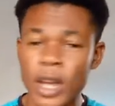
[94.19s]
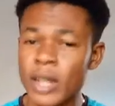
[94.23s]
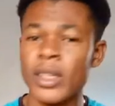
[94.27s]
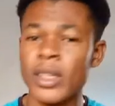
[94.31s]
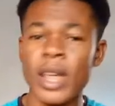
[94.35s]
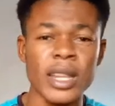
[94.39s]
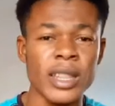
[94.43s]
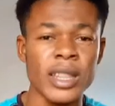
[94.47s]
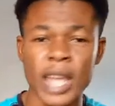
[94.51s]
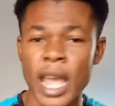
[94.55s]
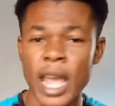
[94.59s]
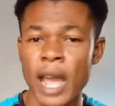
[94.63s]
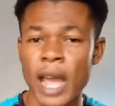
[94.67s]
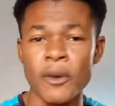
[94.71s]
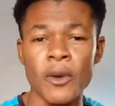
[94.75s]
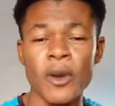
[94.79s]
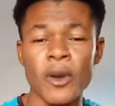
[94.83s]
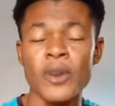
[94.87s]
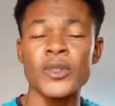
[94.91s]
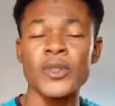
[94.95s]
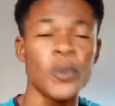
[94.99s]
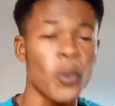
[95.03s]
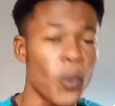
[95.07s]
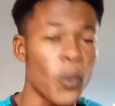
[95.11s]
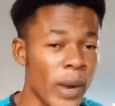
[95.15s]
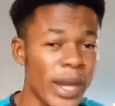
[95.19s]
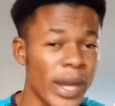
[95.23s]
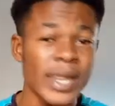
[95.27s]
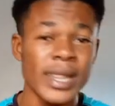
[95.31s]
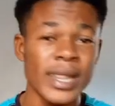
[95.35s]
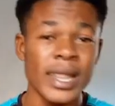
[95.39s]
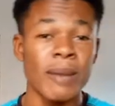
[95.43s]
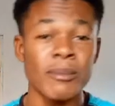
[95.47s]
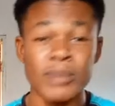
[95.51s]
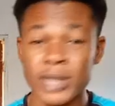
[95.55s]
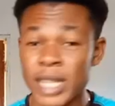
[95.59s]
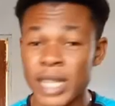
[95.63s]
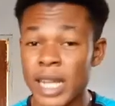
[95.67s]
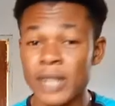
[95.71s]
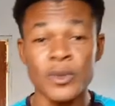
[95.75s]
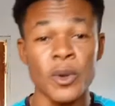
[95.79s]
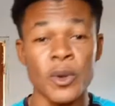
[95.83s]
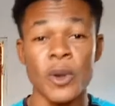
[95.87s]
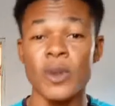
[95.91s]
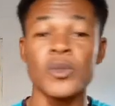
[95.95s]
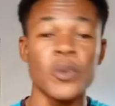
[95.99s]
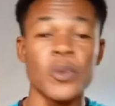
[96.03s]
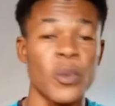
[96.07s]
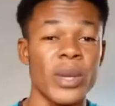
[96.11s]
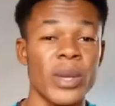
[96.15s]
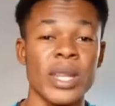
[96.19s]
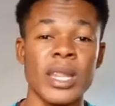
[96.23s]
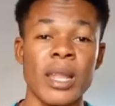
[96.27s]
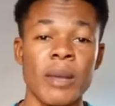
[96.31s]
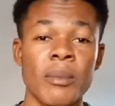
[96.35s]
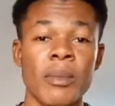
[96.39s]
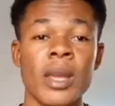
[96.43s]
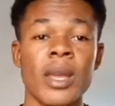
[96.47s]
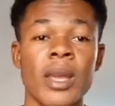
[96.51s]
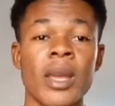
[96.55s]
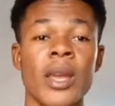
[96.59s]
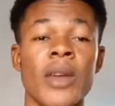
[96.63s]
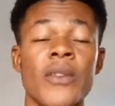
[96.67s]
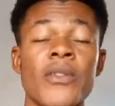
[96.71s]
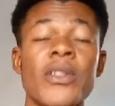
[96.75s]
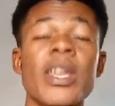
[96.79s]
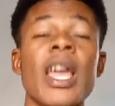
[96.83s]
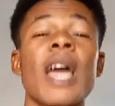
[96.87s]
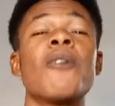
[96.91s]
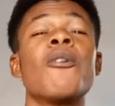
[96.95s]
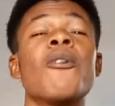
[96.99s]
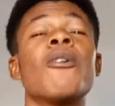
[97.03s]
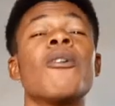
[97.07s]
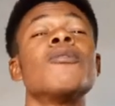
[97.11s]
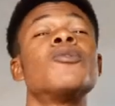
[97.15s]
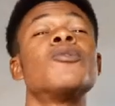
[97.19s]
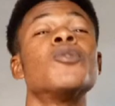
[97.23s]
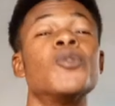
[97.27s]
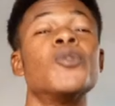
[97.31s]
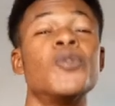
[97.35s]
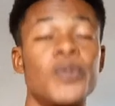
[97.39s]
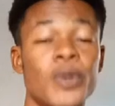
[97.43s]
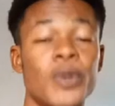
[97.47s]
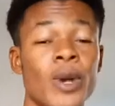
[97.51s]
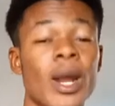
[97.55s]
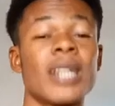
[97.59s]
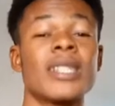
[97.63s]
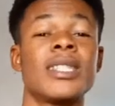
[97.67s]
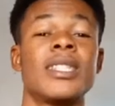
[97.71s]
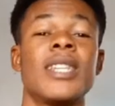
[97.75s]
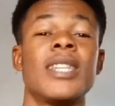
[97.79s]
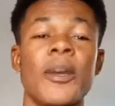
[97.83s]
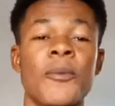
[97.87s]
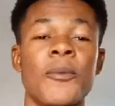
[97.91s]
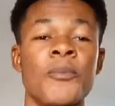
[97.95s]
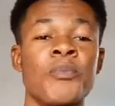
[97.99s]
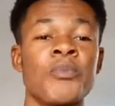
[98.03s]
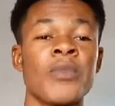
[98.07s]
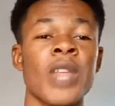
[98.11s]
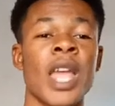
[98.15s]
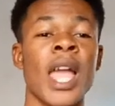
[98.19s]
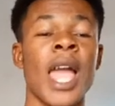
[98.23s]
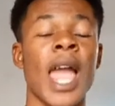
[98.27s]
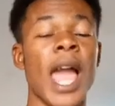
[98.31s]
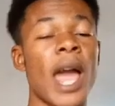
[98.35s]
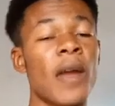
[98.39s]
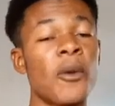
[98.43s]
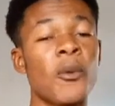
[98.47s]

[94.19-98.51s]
Not that they are going to win them, just going to win them. They are going to trash them.